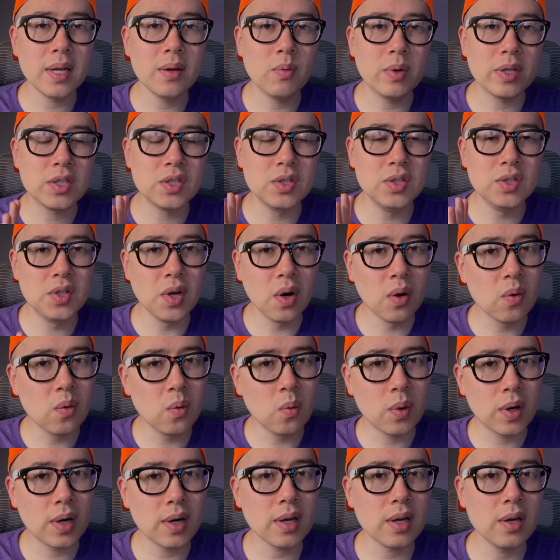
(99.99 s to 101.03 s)
which don't
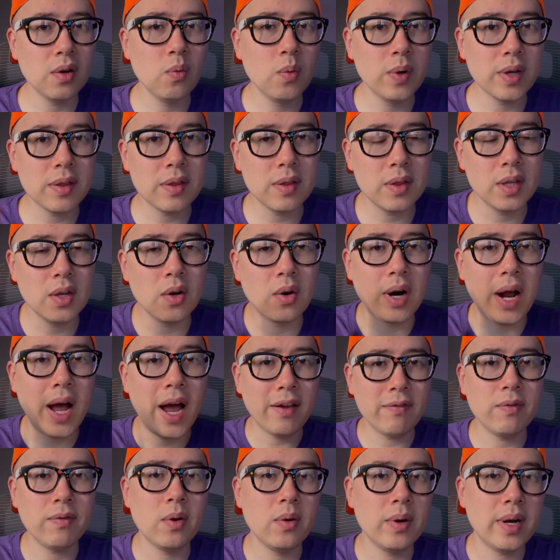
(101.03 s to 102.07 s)
work with your
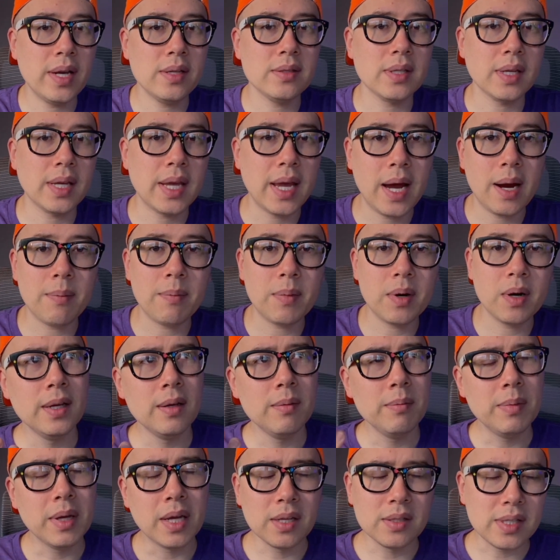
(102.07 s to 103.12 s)
iPhone as a camera
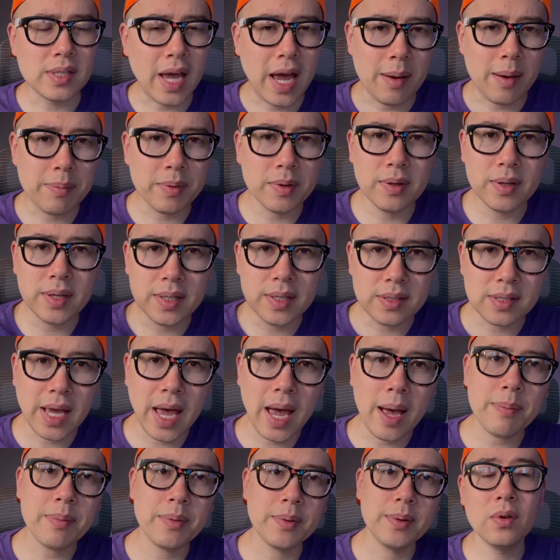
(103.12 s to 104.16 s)
because Apple is
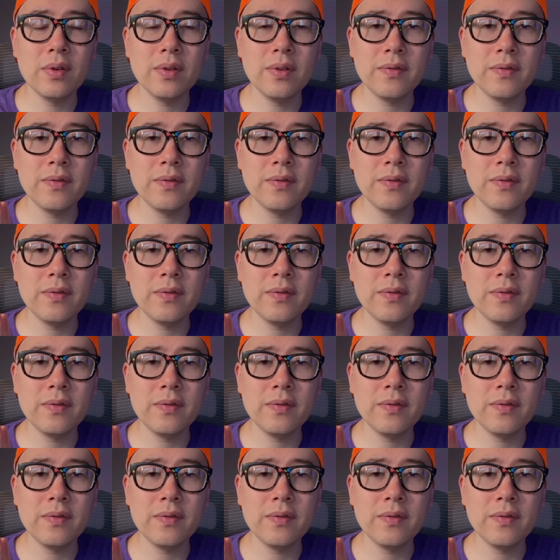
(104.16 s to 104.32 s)
Apple.